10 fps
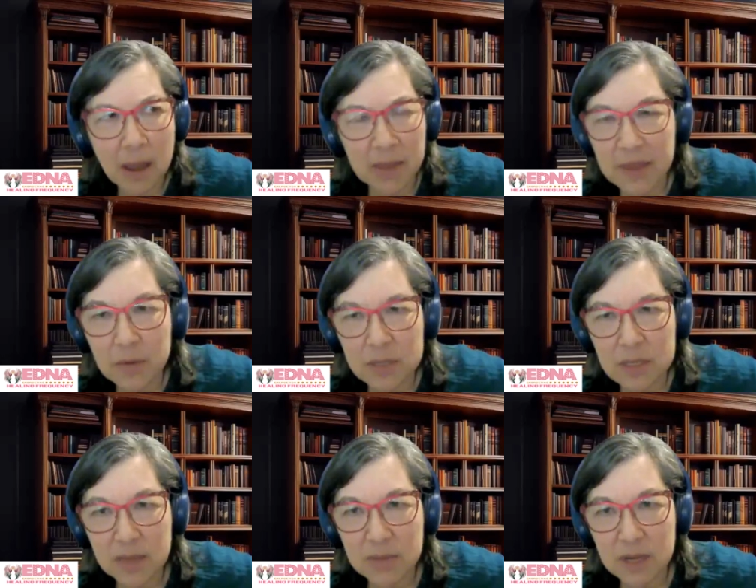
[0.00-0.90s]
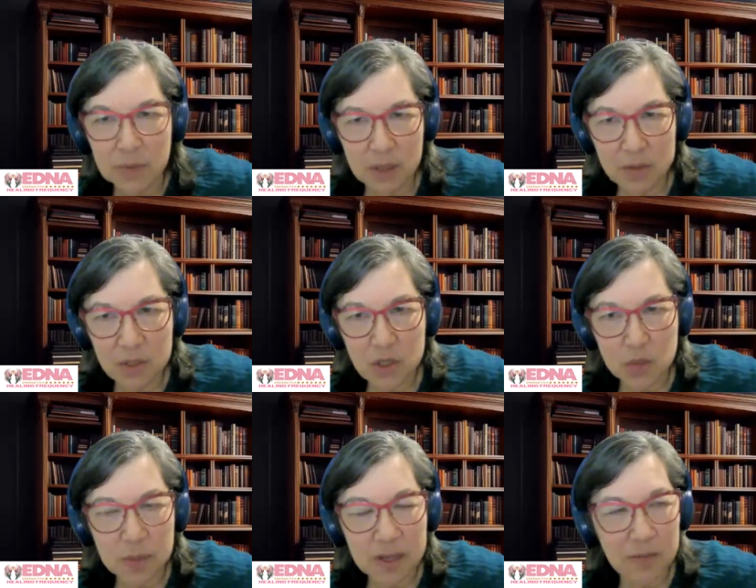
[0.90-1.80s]
I think it was the same time when I was in
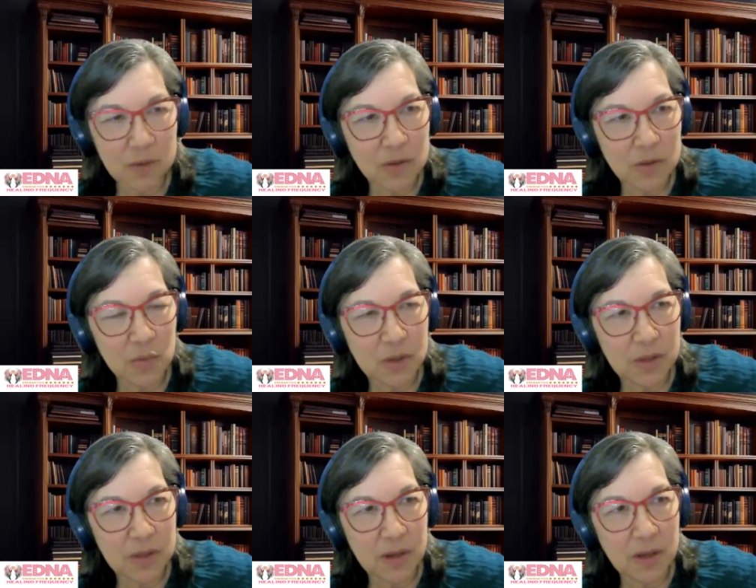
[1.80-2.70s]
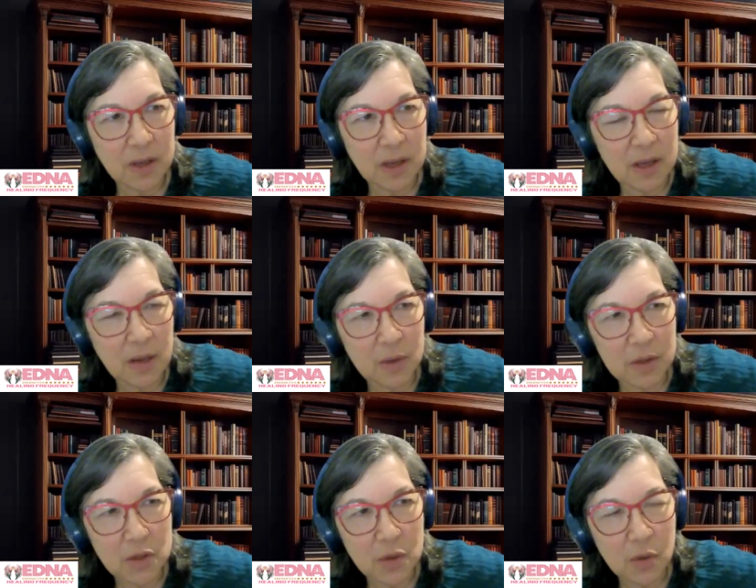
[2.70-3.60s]
Japan
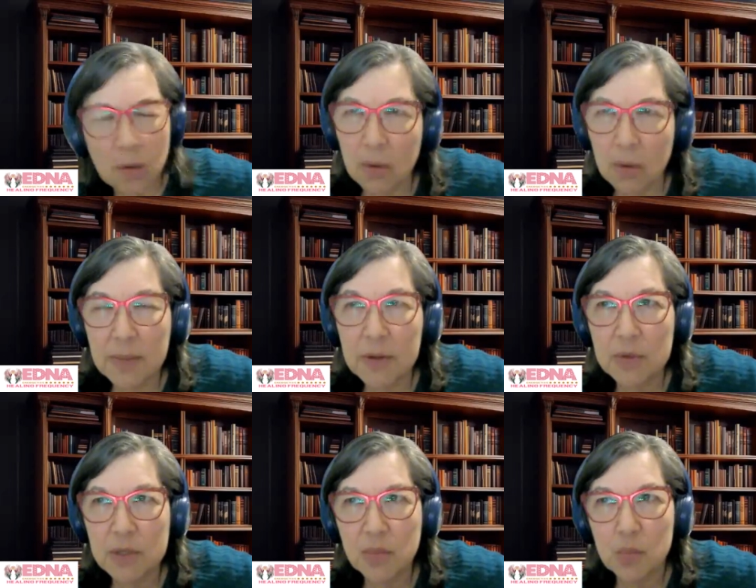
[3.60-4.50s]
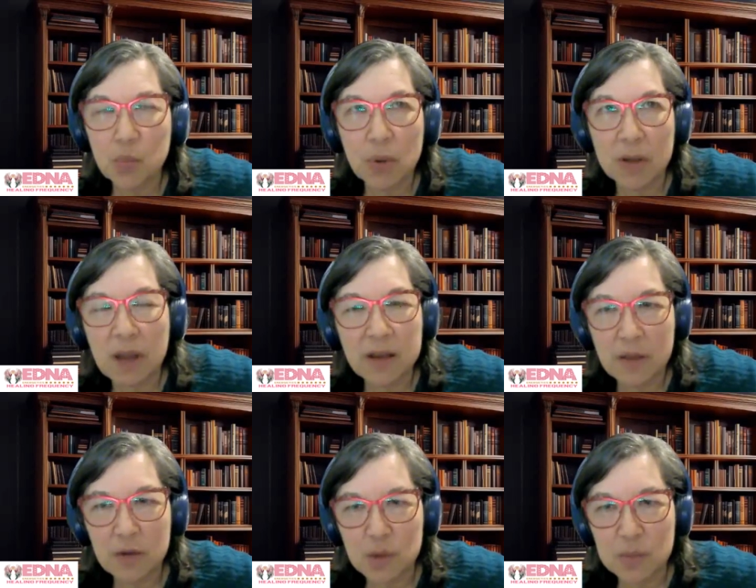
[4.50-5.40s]
with Dougal, or maybe it was
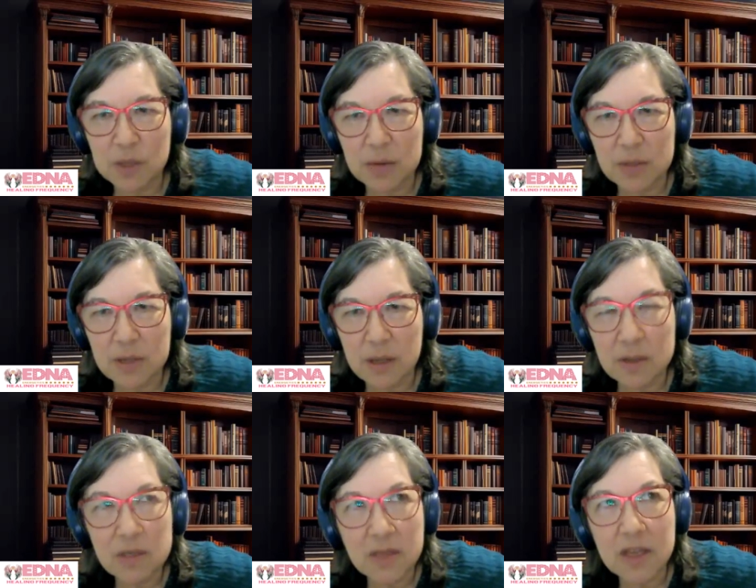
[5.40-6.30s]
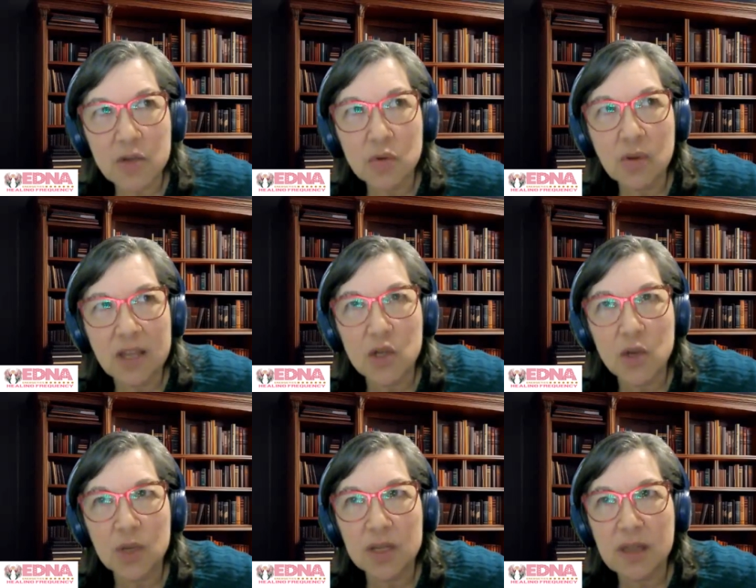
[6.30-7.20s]
another trip that I was on, because I think Dougal
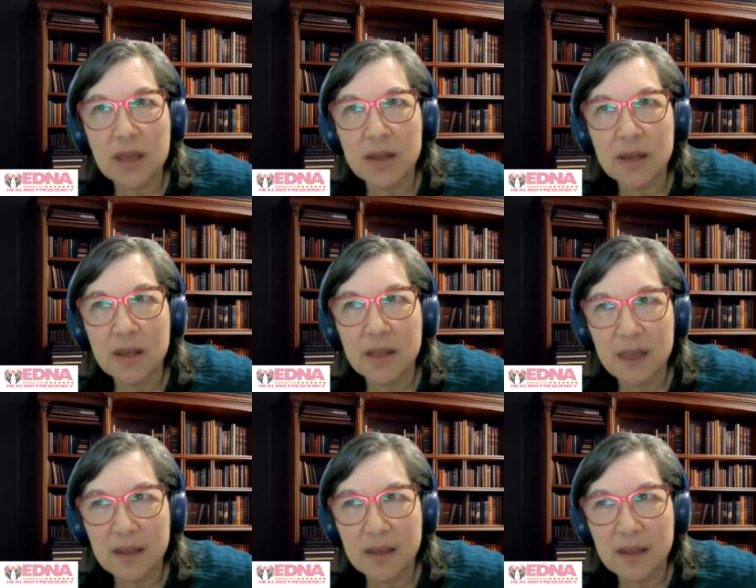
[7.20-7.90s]
actually went to that